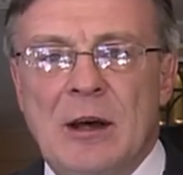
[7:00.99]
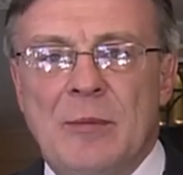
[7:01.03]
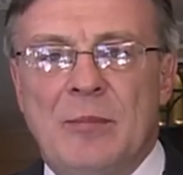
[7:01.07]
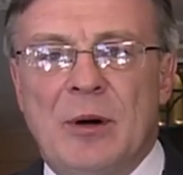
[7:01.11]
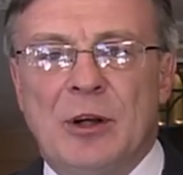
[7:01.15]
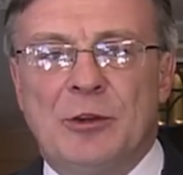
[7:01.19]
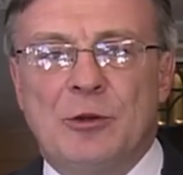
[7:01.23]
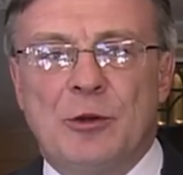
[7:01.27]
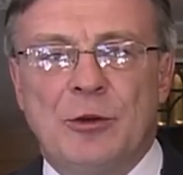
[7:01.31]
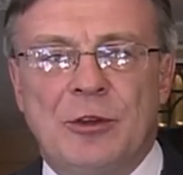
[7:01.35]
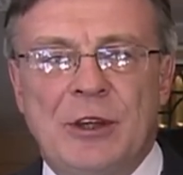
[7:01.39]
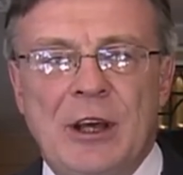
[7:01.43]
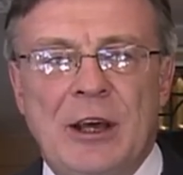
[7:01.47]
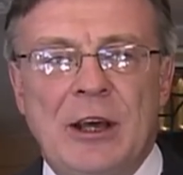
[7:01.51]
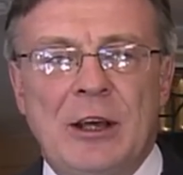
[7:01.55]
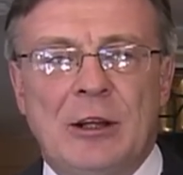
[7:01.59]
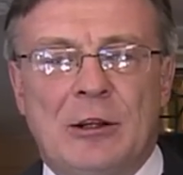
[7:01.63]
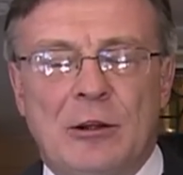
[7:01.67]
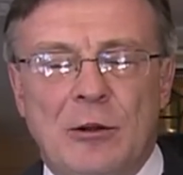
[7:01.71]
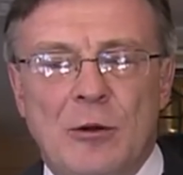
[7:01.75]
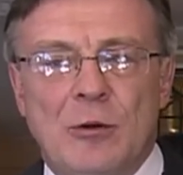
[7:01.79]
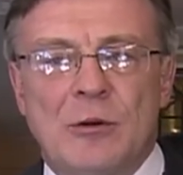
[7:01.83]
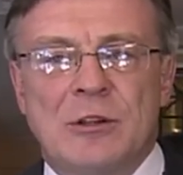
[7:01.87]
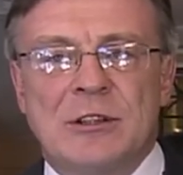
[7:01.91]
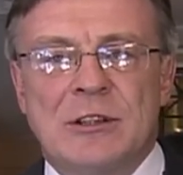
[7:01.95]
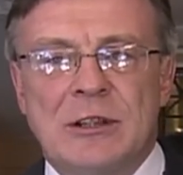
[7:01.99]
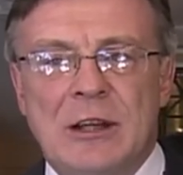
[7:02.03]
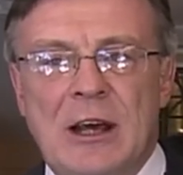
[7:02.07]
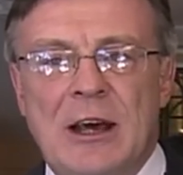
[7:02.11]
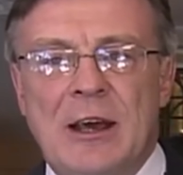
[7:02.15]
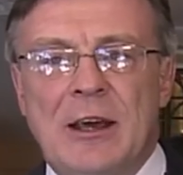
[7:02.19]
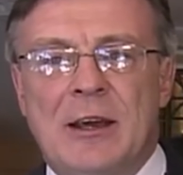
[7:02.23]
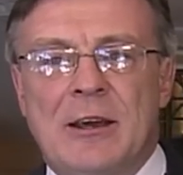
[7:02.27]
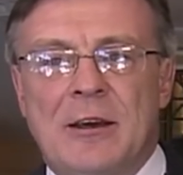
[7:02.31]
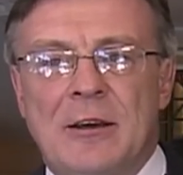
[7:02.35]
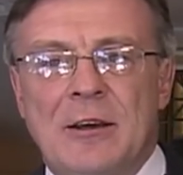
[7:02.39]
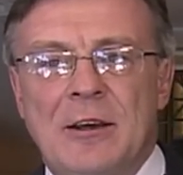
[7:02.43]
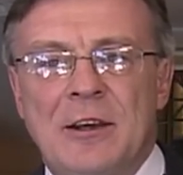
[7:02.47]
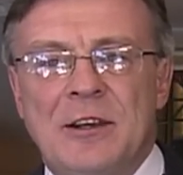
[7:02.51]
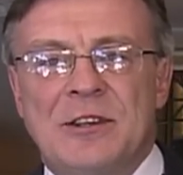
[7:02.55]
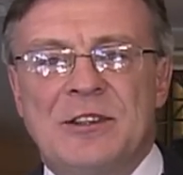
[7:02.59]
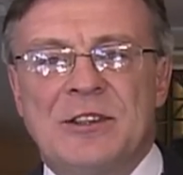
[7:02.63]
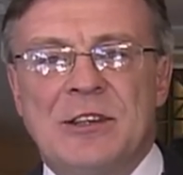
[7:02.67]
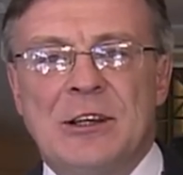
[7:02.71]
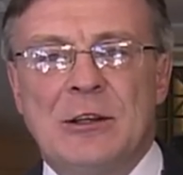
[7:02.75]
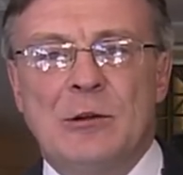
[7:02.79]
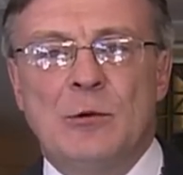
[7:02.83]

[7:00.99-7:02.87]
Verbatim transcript: But today it looks like East